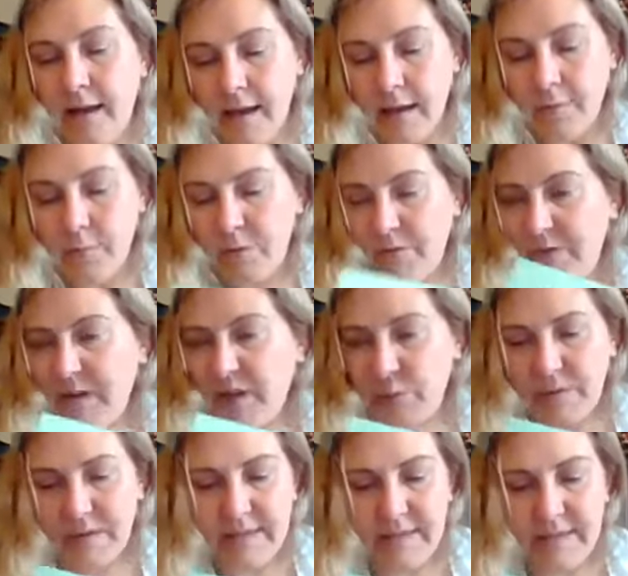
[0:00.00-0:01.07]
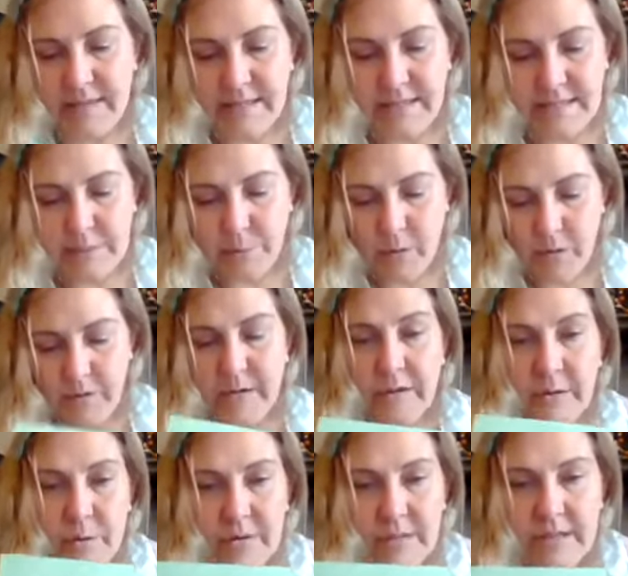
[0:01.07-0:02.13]
We'll finish with this one.
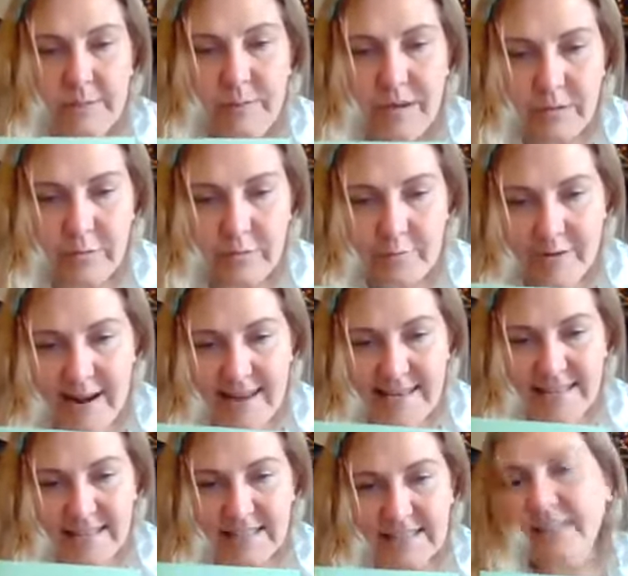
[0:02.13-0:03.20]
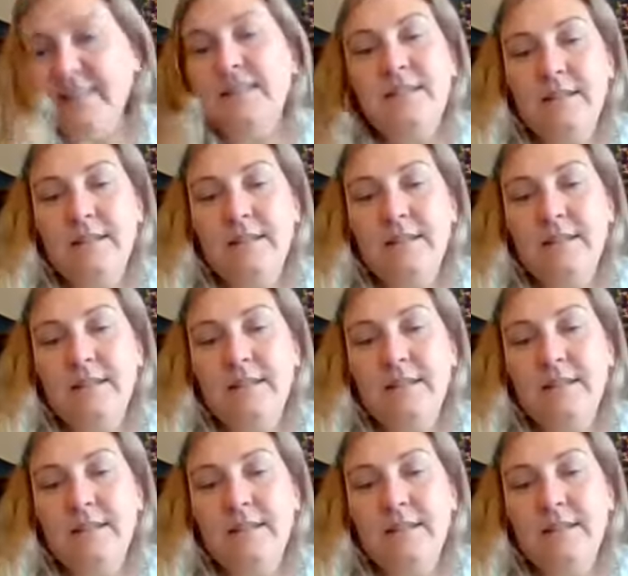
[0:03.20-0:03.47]
Who are the special friends?